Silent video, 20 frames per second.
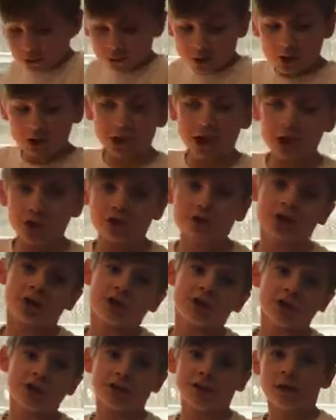You cannot stretch
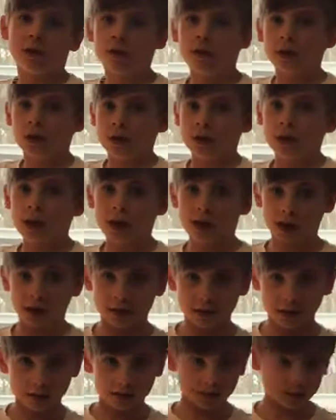his head.